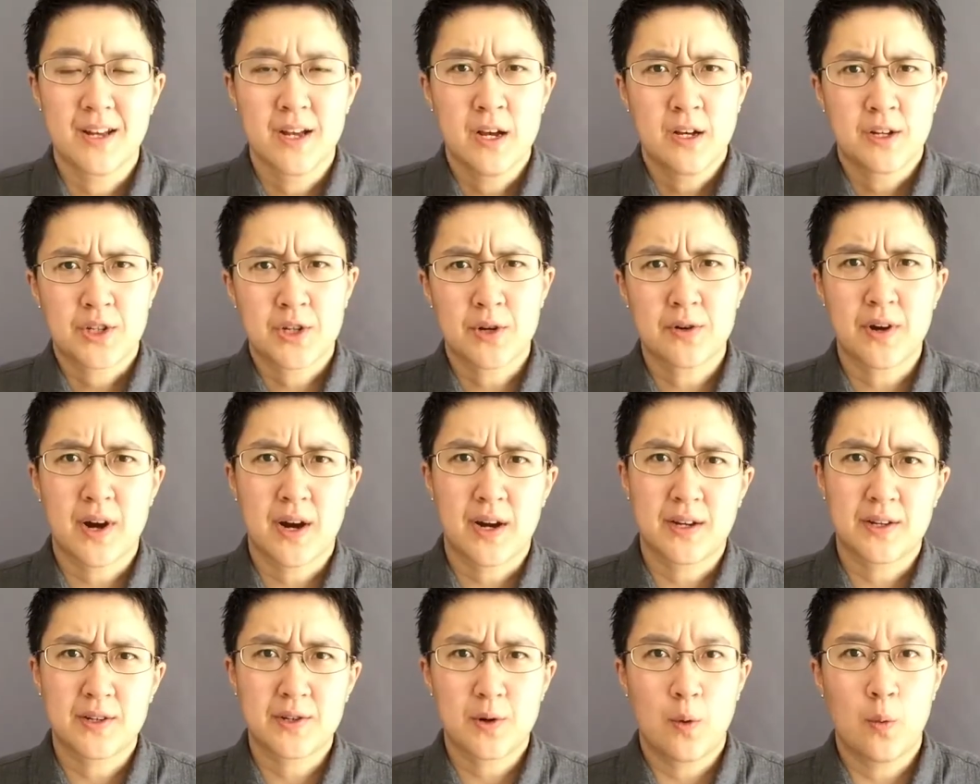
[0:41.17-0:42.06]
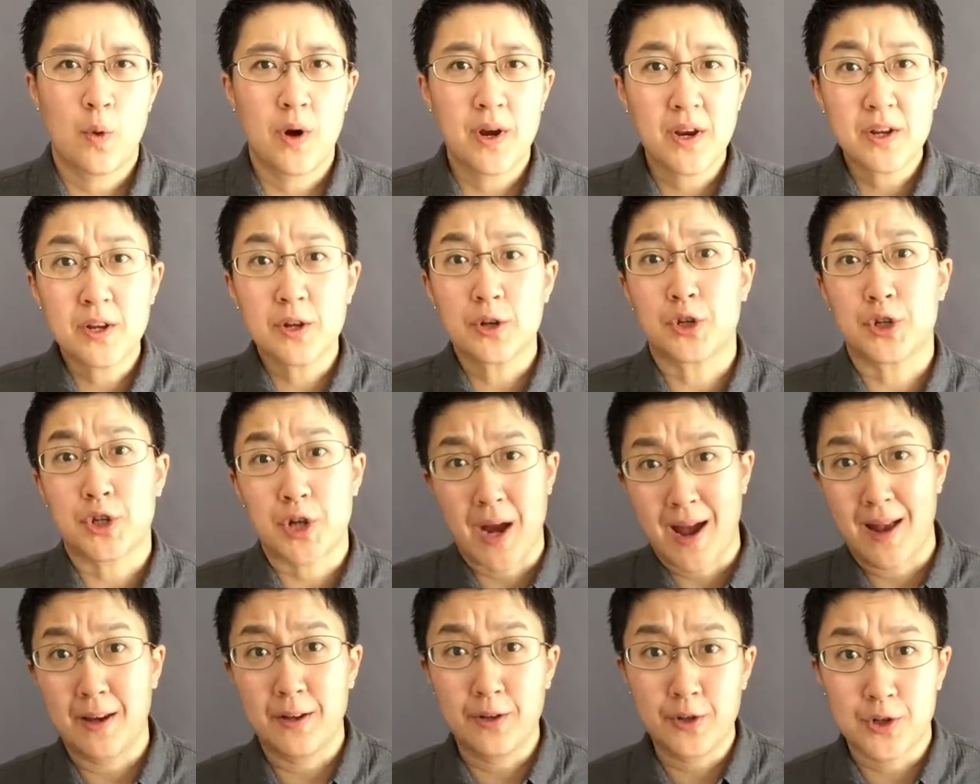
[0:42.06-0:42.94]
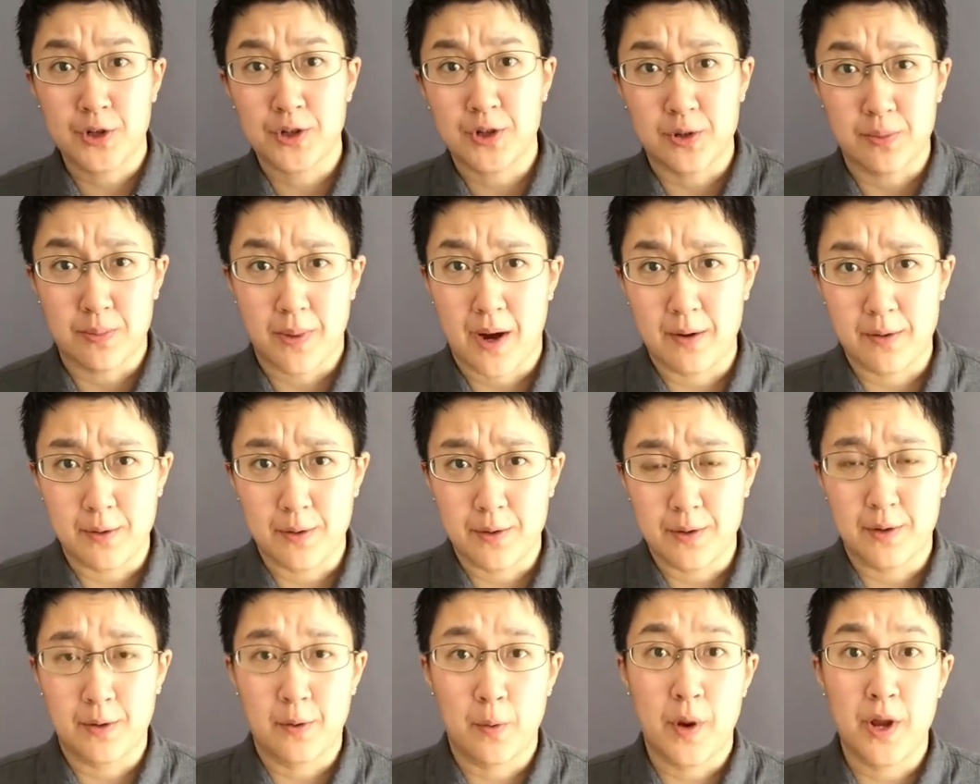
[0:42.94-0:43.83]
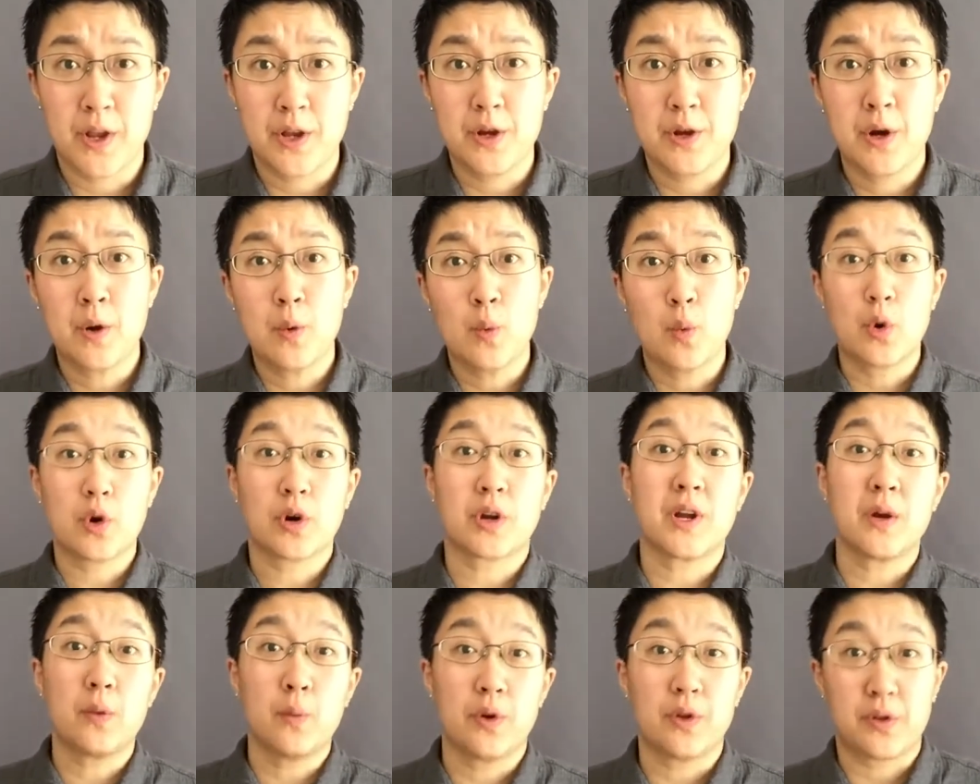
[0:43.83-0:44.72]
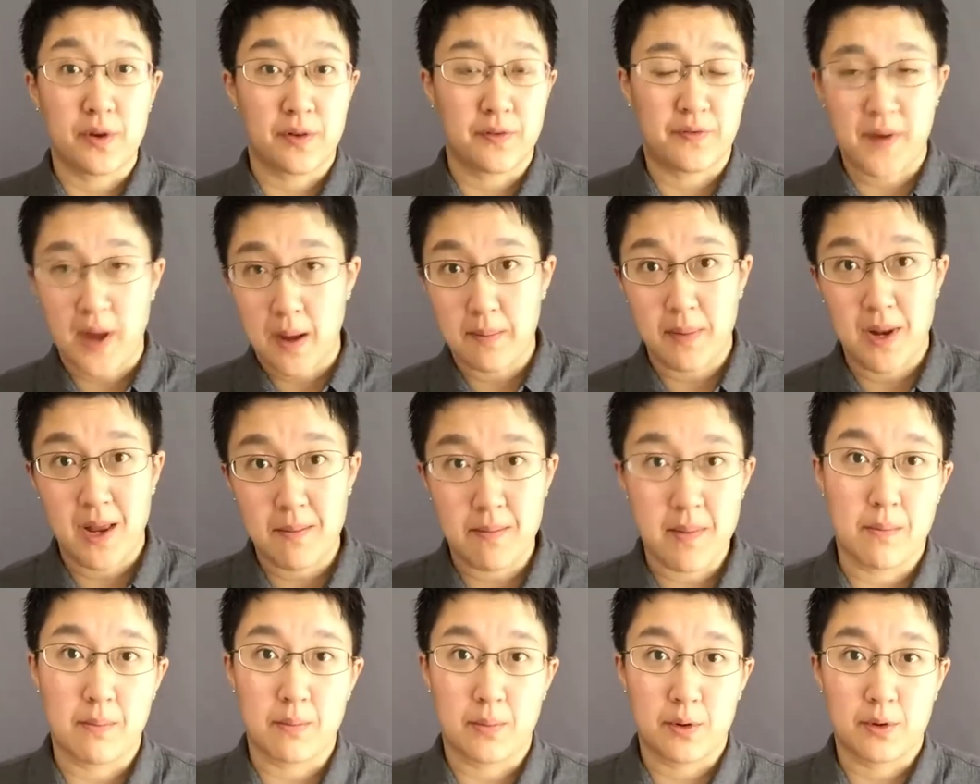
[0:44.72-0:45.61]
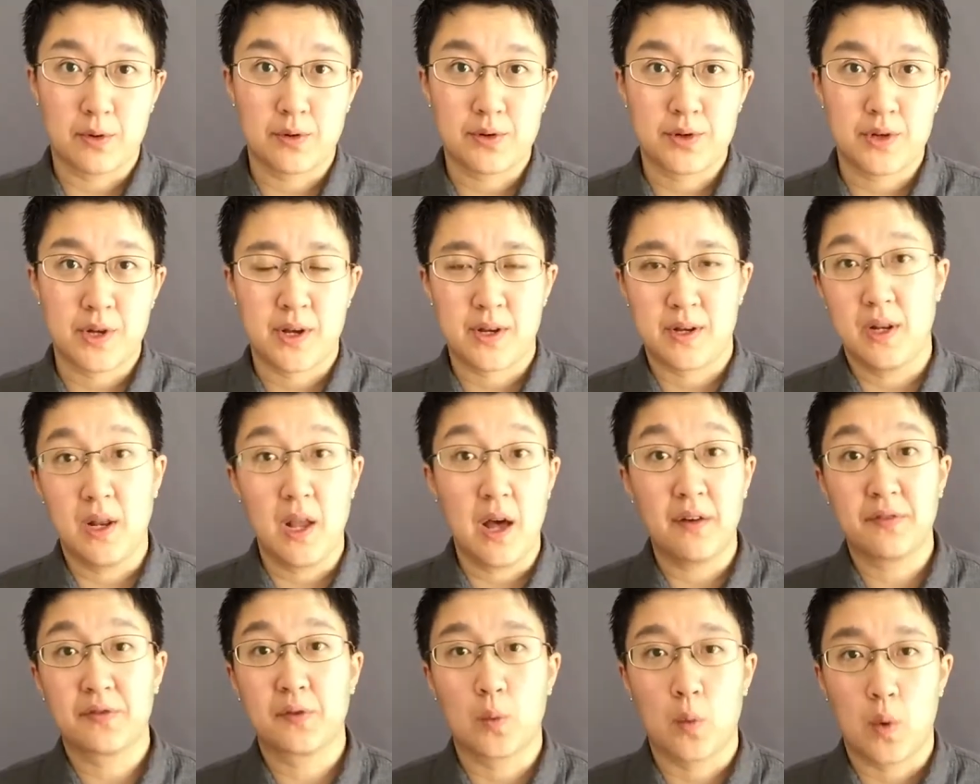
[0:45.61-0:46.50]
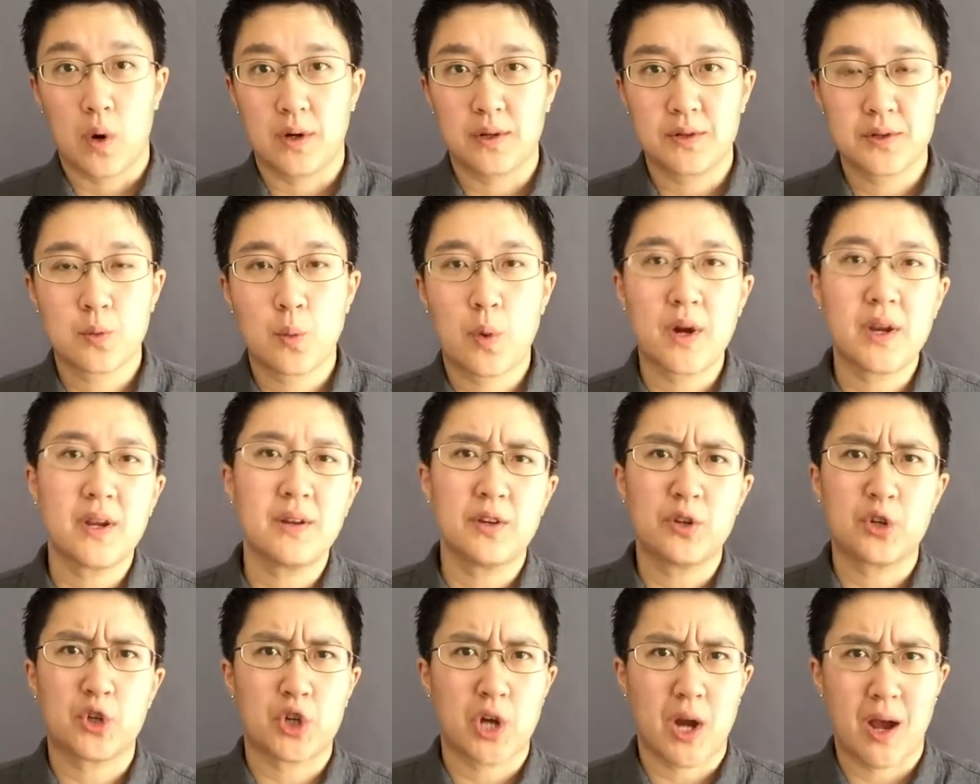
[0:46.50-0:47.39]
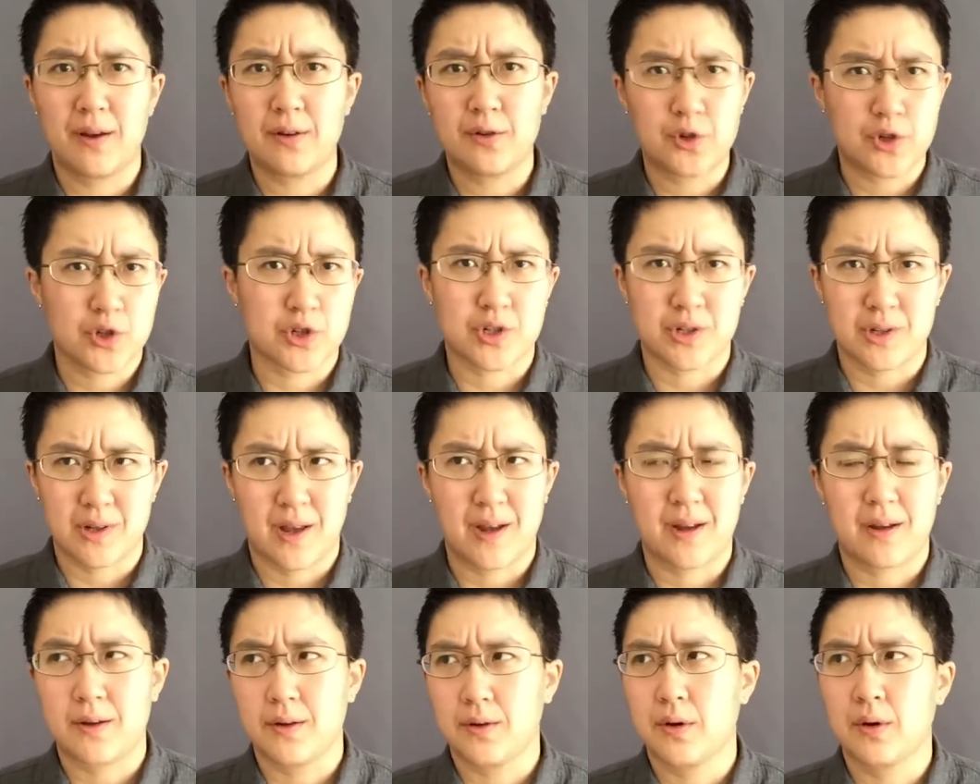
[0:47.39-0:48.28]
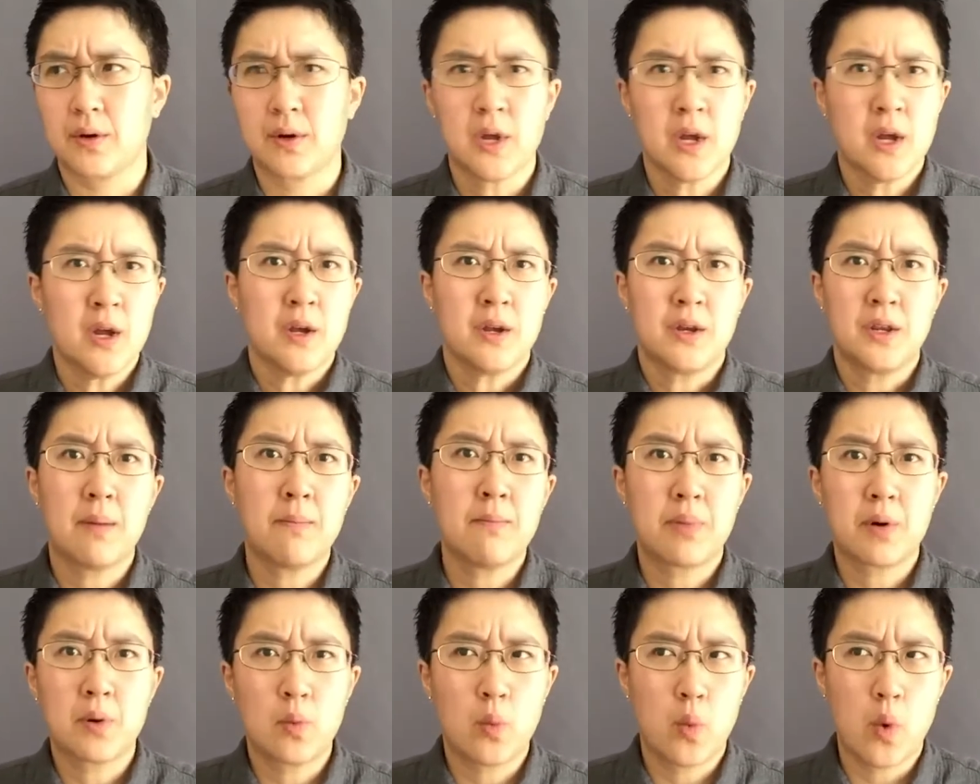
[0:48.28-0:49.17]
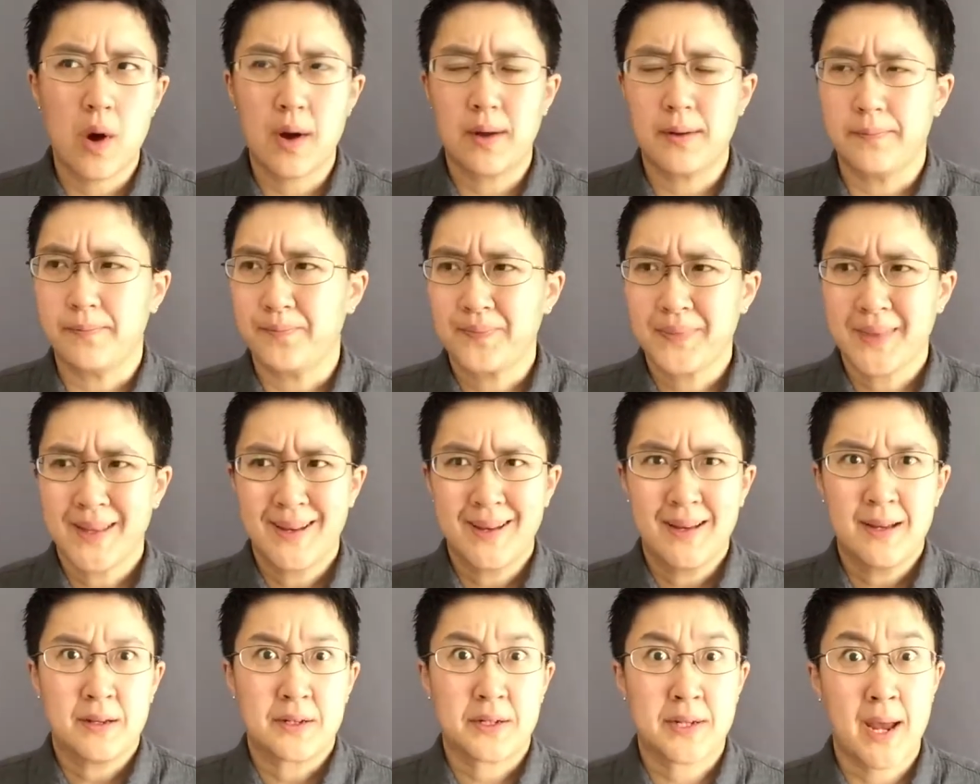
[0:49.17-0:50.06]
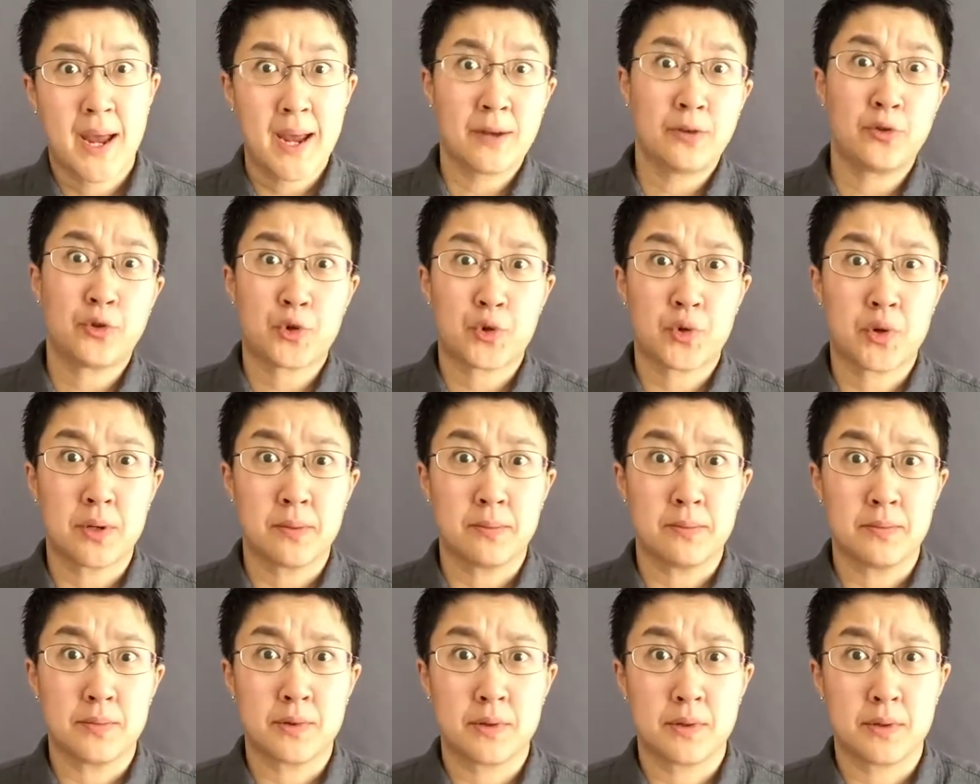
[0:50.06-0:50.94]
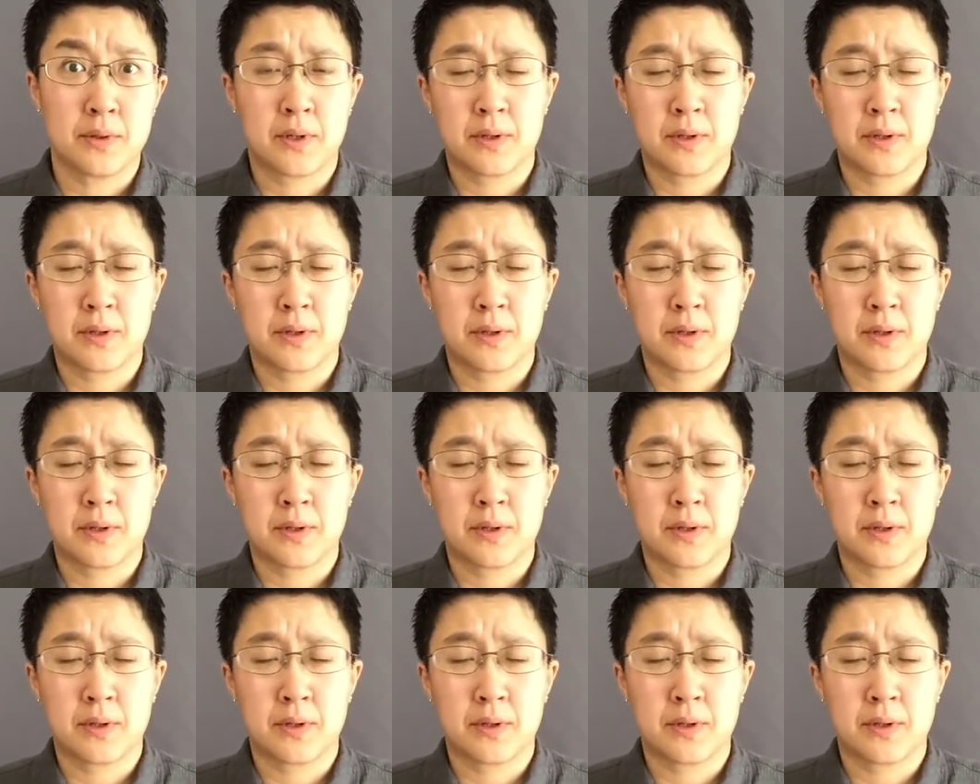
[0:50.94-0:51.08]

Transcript: So guys, what are the challenges about, when you're working with your family members and loved ones, what are the challenges like, Number one, tantrums,